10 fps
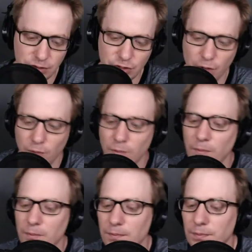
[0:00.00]
So
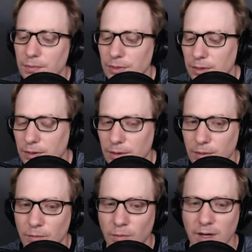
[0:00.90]

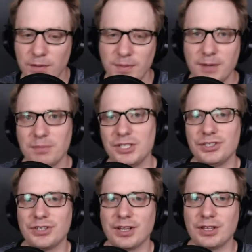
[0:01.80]
one of the big
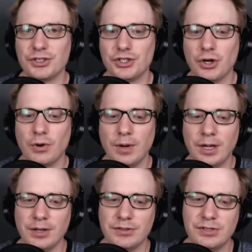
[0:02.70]
missions on this show
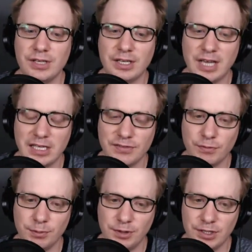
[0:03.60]
is the case for
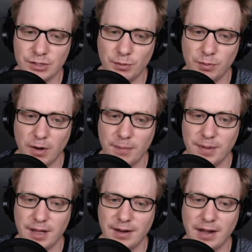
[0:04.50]
municipal
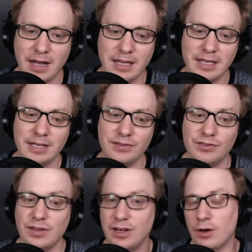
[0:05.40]
broadband, i.e.
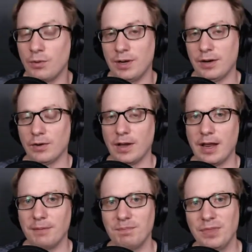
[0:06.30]
city-owned internet.
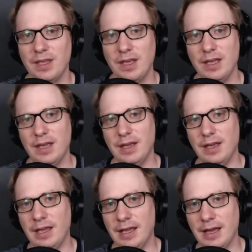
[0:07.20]

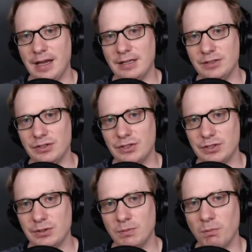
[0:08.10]
And
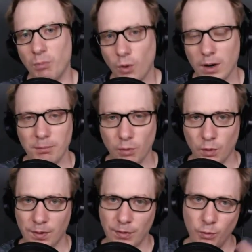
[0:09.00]
more,
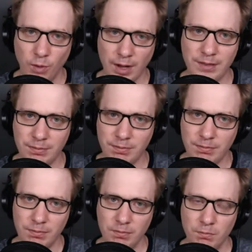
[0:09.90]
one
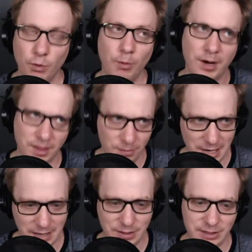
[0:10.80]
of the
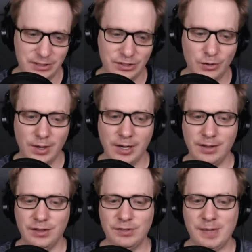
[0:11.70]
many things that's going on
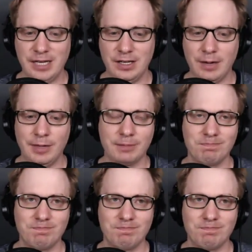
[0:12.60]
in this pandemic